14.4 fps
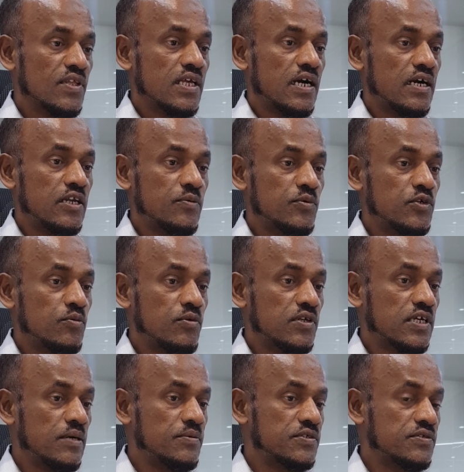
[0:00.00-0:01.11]
a reputable
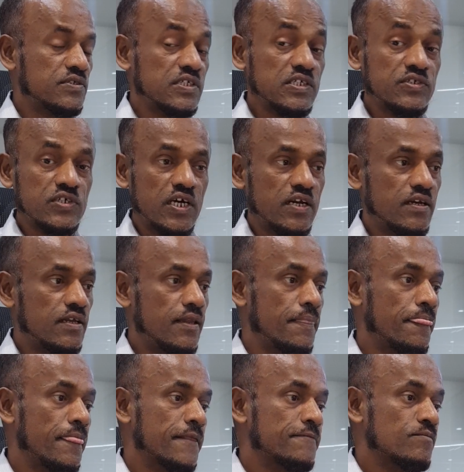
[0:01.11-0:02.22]
chemistry journal
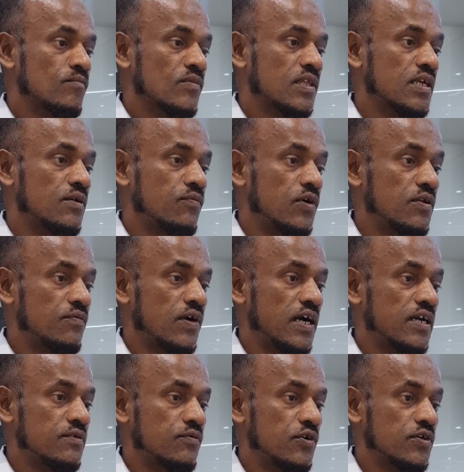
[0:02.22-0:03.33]

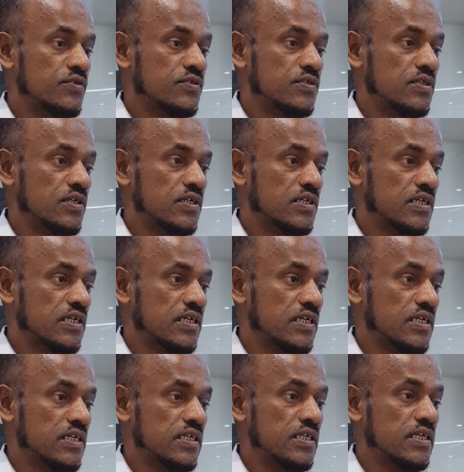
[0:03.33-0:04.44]
worldwide, was
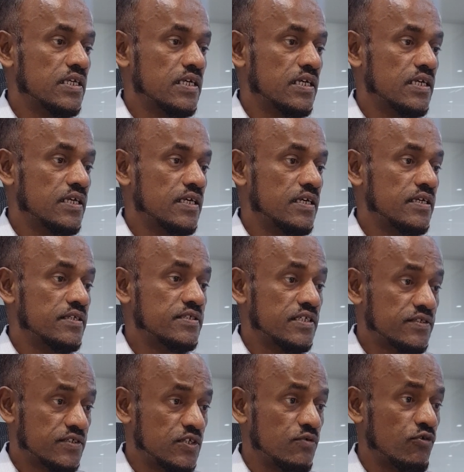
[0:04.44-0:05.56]
a
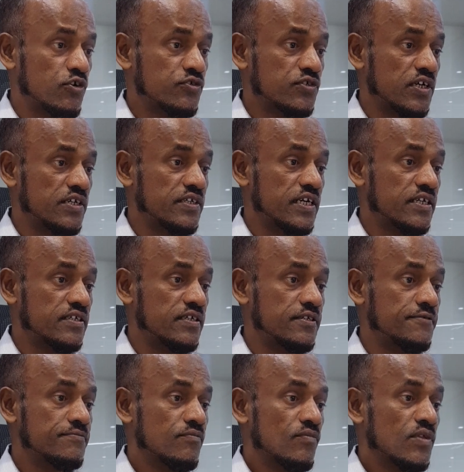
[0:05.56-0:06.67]
study was
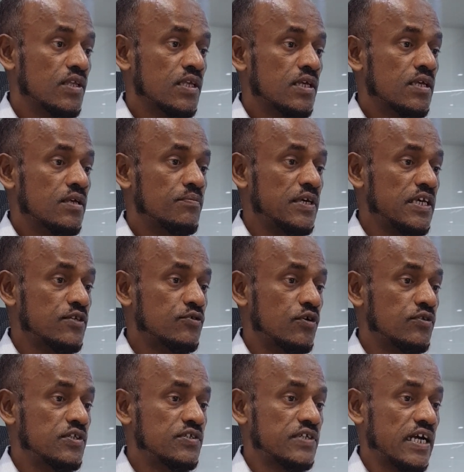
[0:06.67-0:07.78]
conducted based
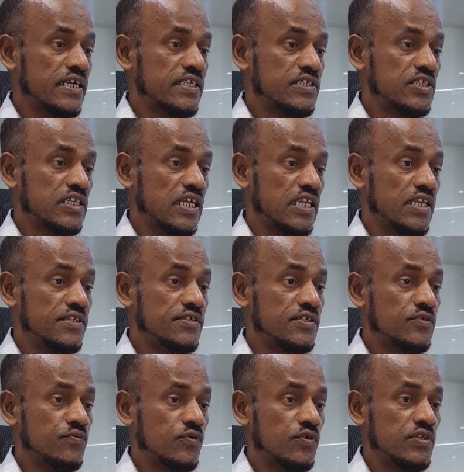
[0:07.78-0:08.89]
on the citation
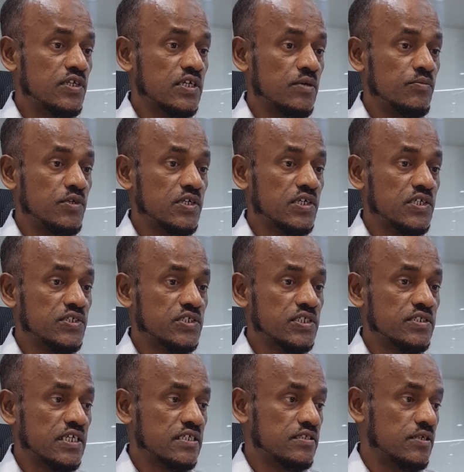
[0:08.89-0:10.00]
analysis for the
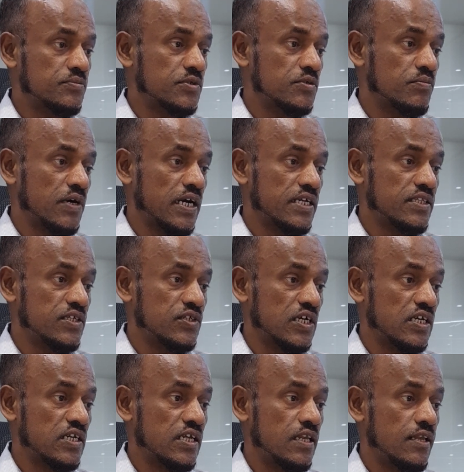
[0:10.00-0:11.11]
communications accepted by the
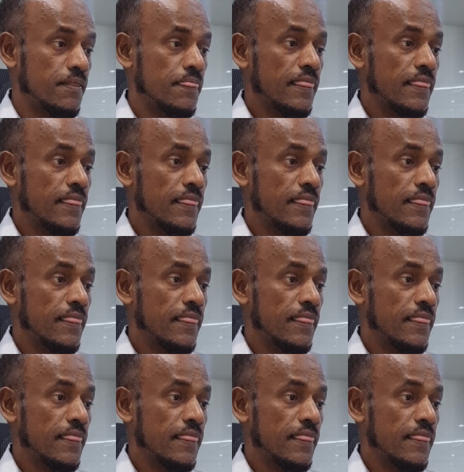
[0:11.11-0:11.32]
journal